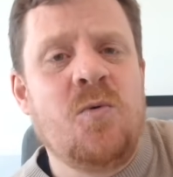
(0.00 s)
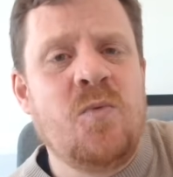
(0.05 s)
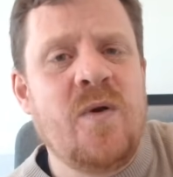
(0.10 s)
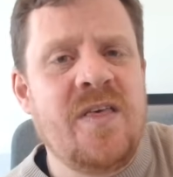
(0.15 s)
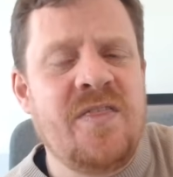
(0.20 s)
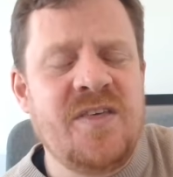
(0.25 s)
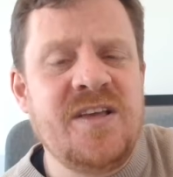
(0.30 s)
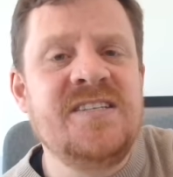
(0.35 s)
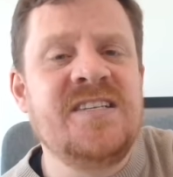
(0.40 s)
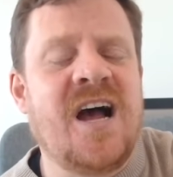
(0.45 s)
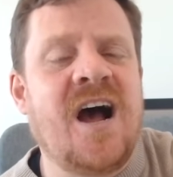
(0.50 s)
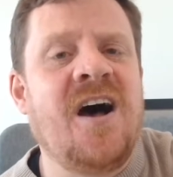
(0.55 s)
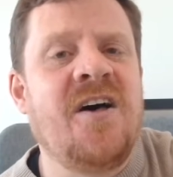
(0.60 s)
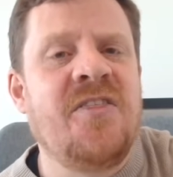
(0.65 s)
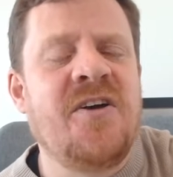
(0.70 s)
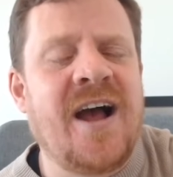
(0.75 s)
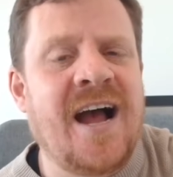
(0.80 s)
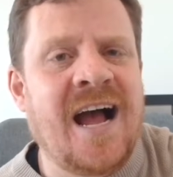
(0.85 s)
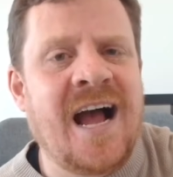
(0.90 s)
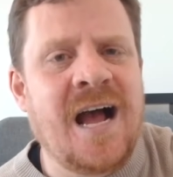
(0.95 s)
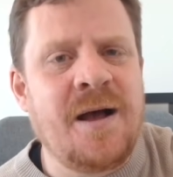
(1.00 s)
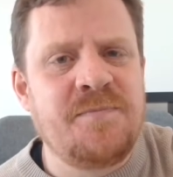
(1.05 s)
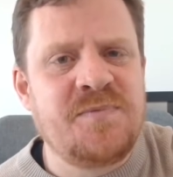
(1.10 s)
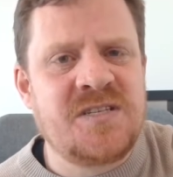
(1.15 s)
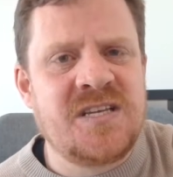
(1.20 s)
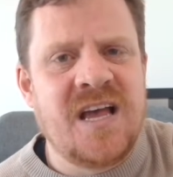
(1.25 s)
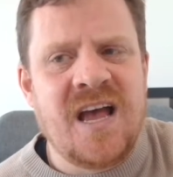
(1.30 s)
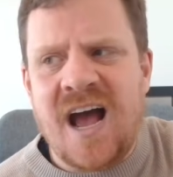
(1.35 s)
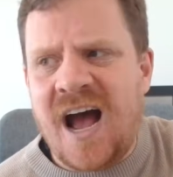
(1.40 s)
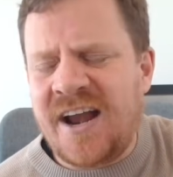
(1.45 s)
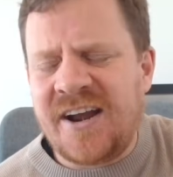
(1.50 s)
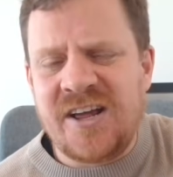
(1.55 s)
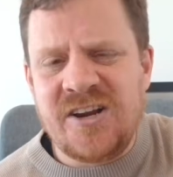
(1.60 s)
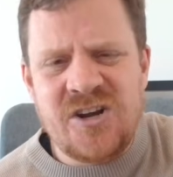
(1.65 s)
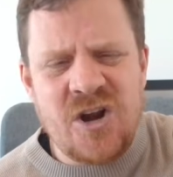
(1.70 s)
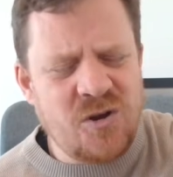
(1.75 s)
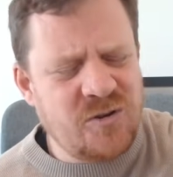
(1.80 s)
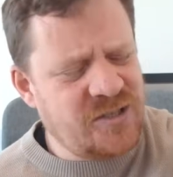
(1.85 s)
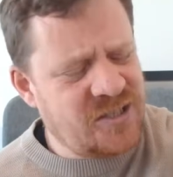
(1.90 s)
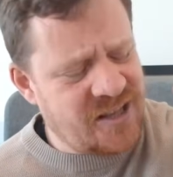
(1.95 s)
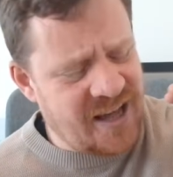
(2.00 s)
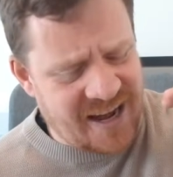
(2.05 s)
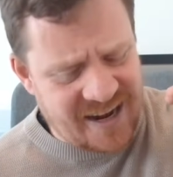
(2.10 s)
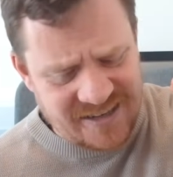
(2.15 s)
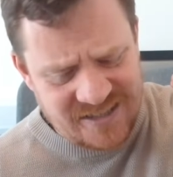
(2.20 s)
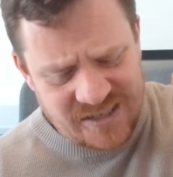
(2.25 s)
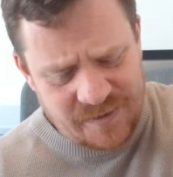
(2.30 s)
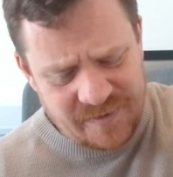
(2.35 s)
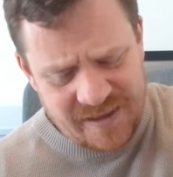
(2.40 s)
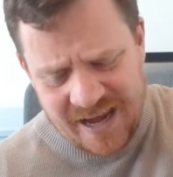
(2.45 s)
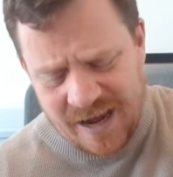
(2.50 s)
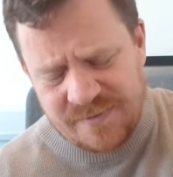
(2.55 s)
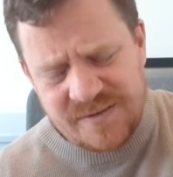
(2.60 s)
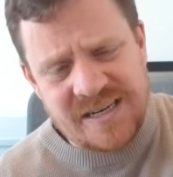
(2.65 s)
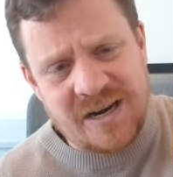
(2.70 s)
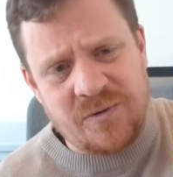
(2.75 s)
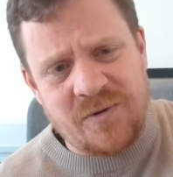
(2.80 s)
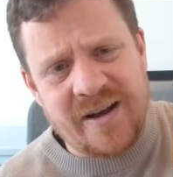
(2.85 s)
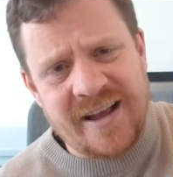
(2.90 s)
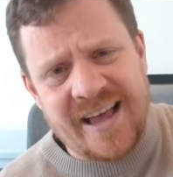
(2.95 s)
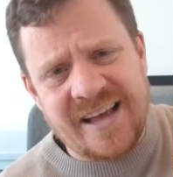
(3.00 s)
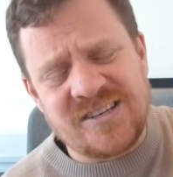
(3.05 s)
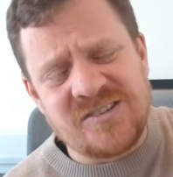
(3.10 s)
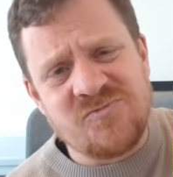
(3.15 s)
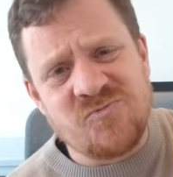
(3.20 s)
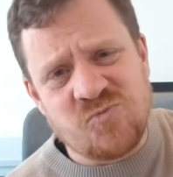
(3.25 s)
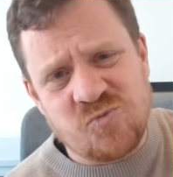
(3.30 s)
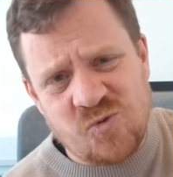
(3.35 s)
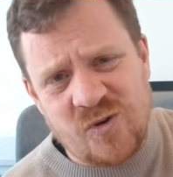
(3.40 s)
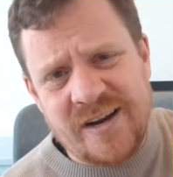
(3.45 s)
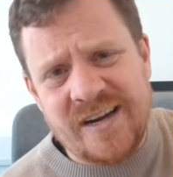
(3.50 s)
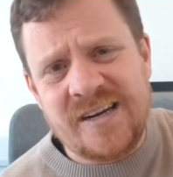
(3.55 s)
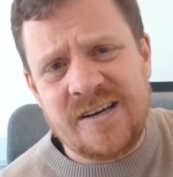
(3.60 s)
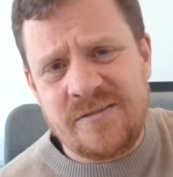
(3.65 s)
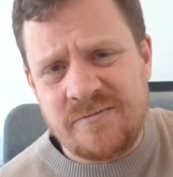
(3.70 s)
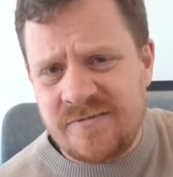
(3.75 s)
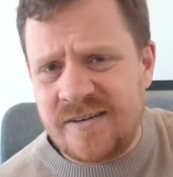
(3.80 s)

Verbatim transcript: with these other apps, and I know that some of the apps now are getting really,